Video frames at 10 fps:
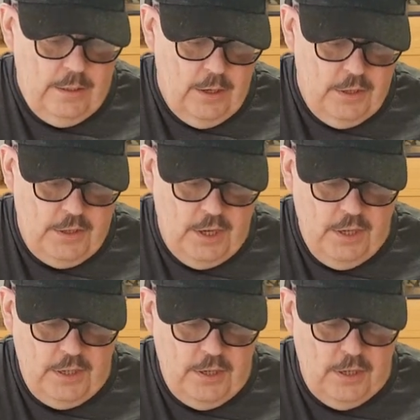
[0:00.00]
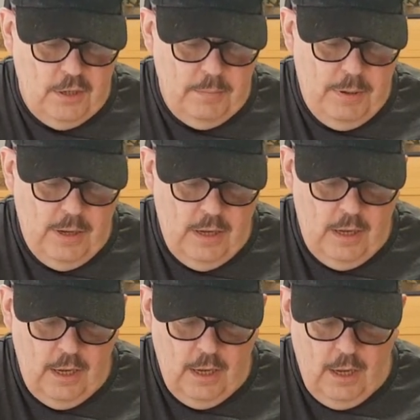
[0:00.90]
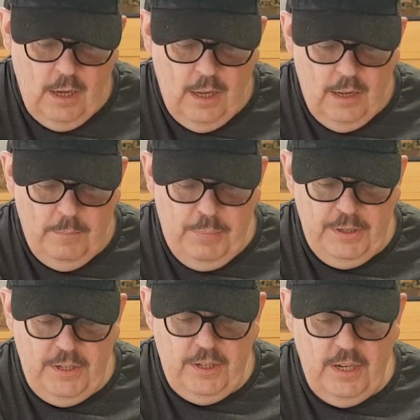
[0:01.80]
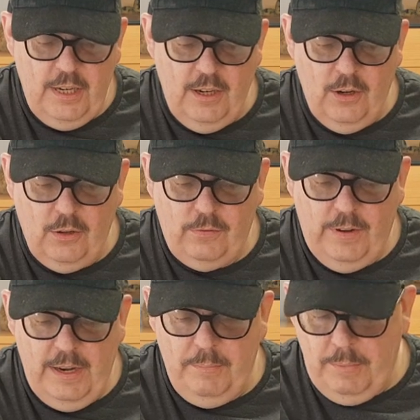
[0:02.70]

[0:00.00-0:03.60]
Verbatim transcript: Nice sized tub picture didn't look very